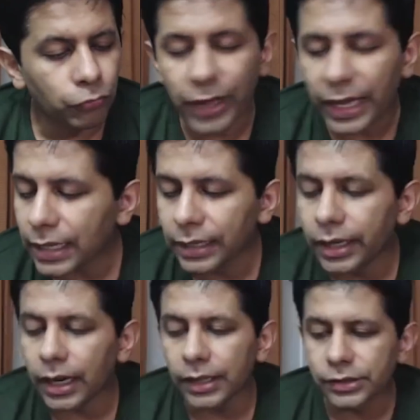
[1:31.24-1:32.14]
Very
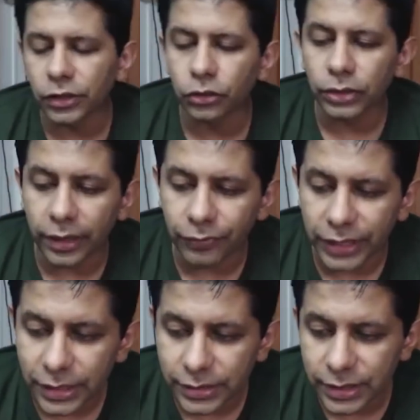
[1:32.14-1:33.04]
clear answer to
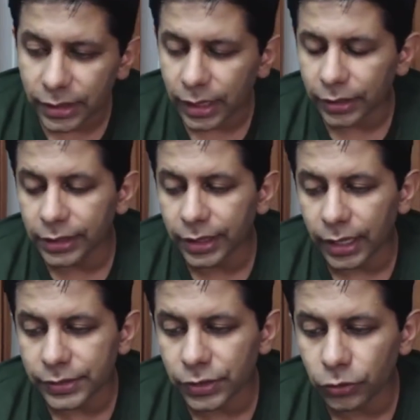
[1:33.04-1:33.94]
that, very easy and
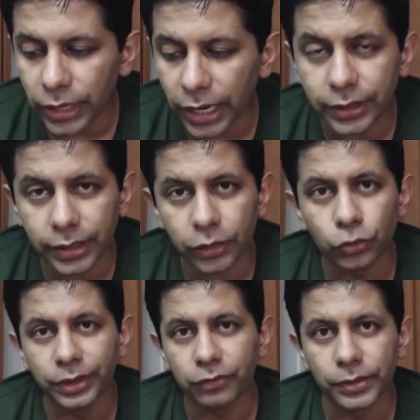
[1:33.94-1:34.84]
clear answer to that. There
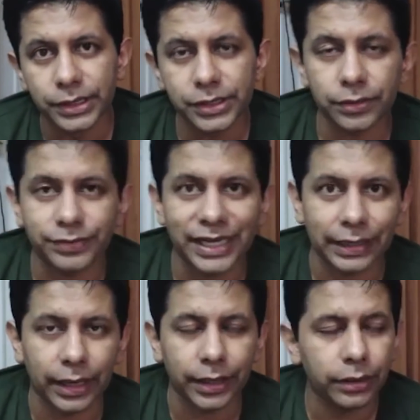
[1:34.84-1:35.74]
are two influences of
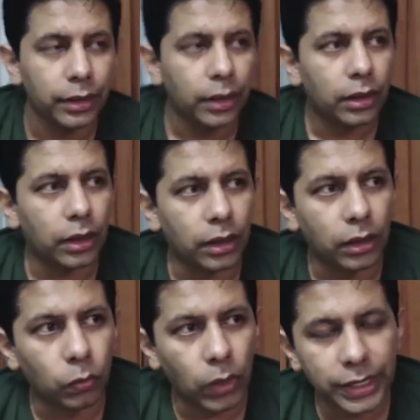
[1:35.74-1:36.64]
satire.
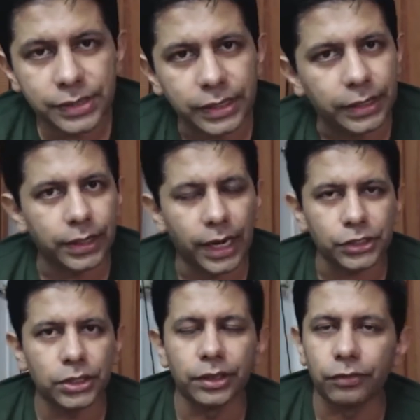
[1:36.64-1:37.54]
One is the
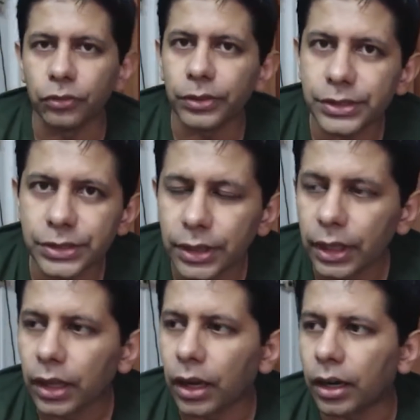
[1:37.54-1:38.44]
international
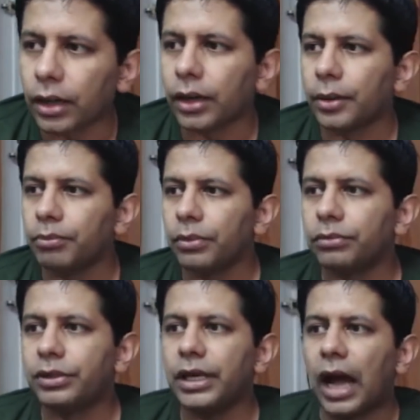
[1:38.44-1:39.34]
influence,
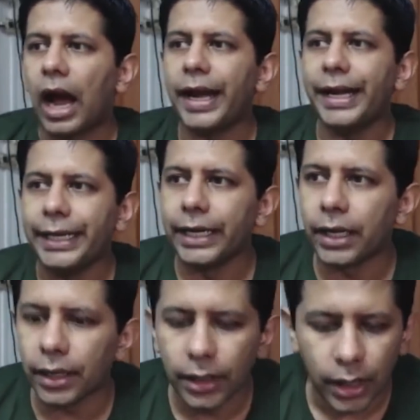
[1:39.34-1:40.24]
the
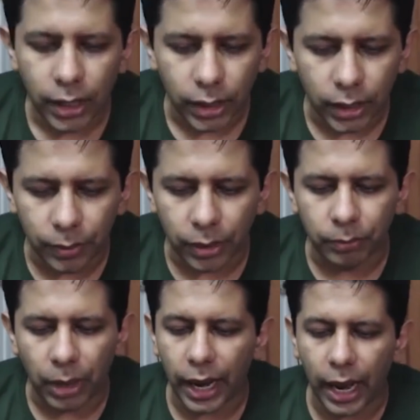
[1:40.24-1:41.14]
idea,
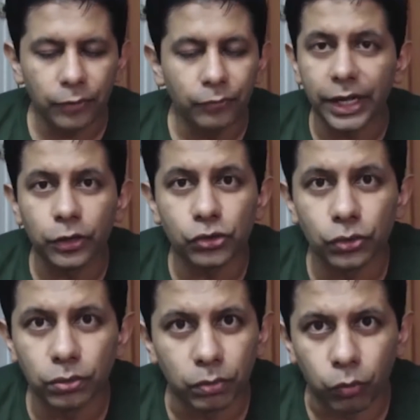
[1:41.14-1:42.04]
and when I used
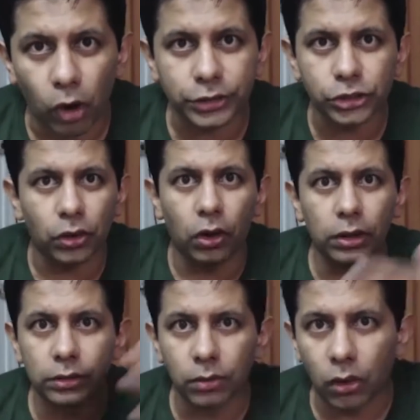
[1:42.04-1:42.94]
to watch
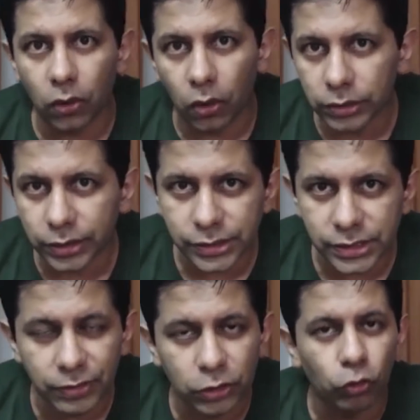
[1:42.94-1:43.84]
all the
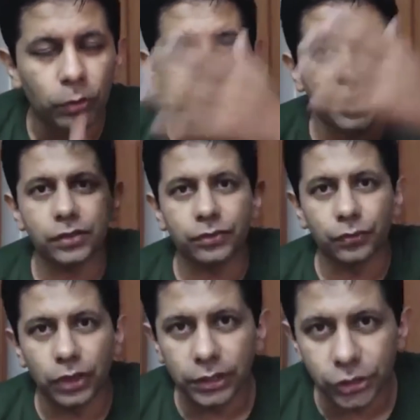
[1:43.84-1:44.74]
Stephen Colberts of the
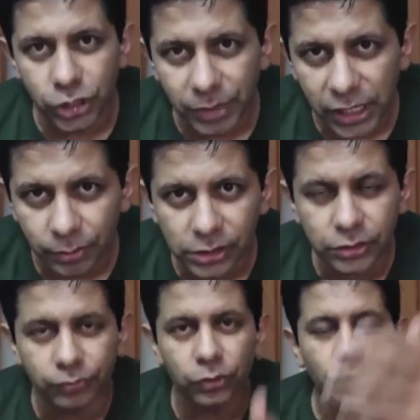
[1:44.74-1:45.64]
world, the Jimmy
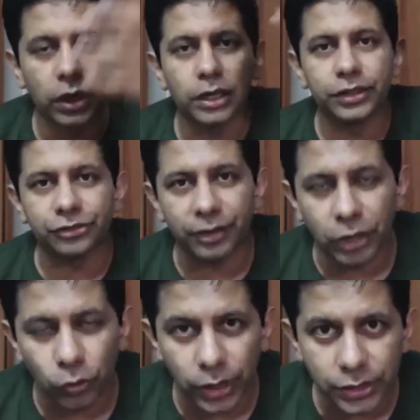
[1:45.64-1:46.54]
Kimmels of the world, the
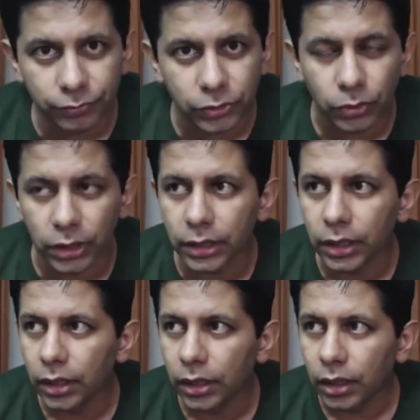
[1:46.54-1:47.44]
Trevor Noahs of the world,
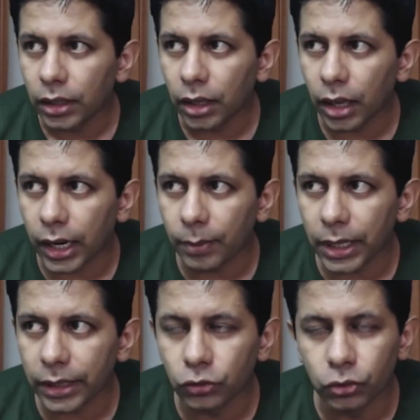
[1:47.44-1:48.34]
and
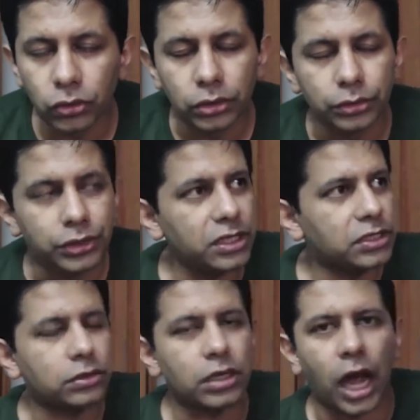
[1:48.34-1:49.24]
I'm like, dude,
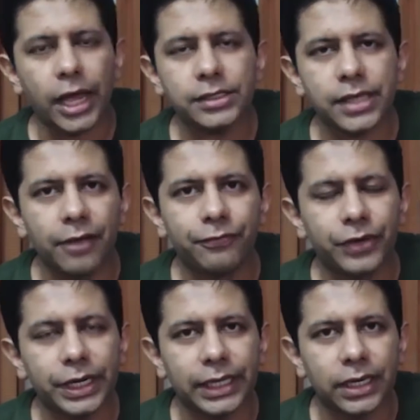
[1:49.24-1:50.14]
these guys,
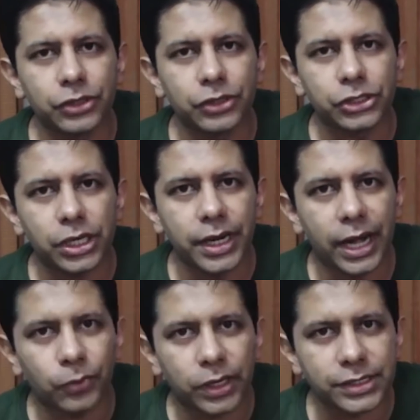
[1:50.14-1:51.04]
every television
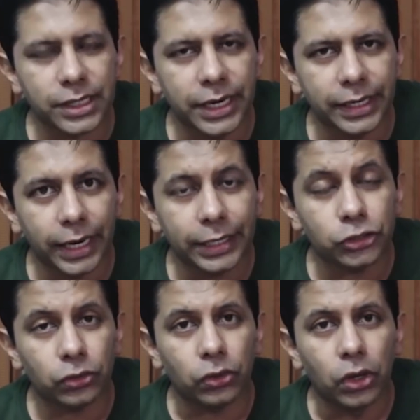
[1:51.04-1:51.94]
network has a late night
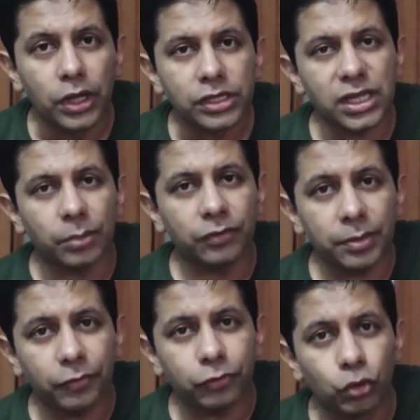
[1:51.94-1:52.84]
show. Some of
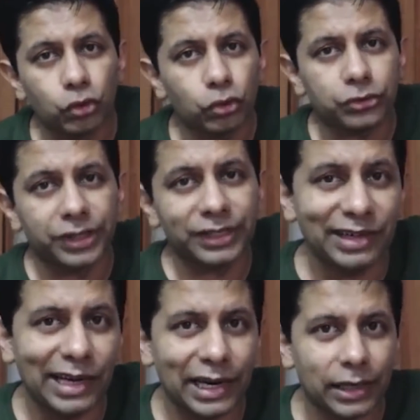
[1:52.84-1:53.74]
them have 2,
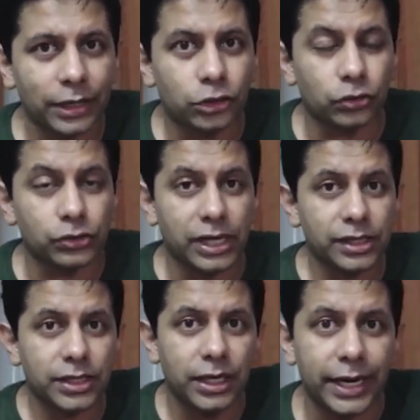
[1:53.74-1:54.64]
3 late night shows.
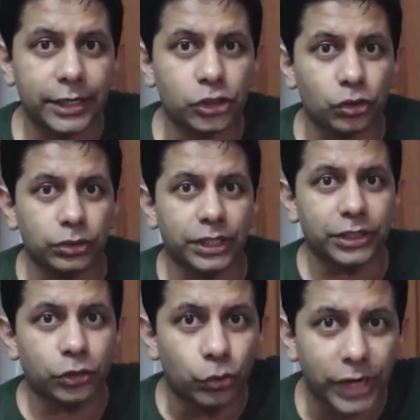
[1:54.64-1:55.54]
There is a late show,
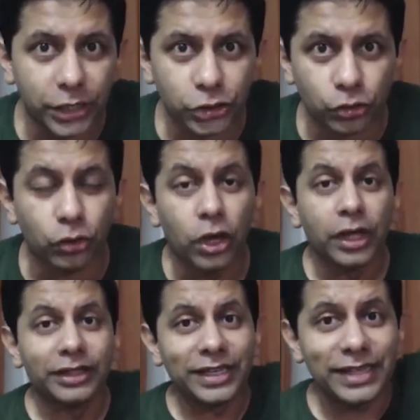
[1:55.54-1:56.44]
there's a Today show,
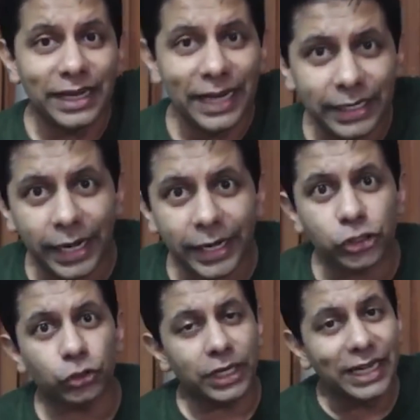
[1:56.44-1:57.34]
there's a late
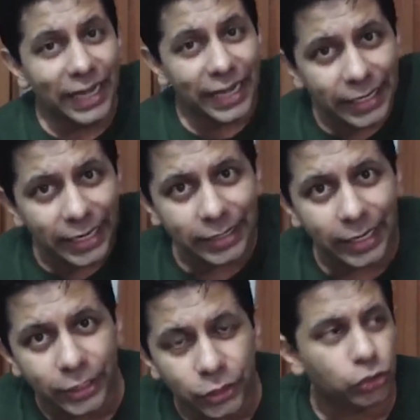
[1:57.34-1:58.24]
night show, the late
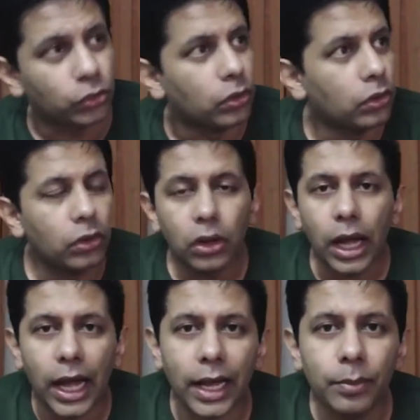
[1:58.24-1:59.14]
night show.
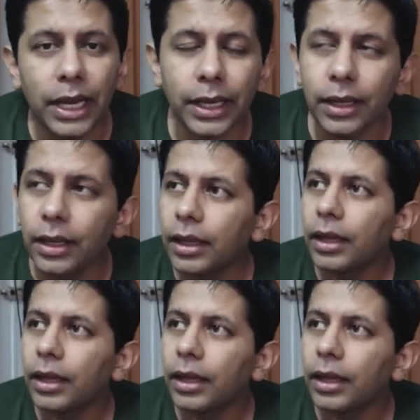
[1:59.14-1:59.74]
I'm like,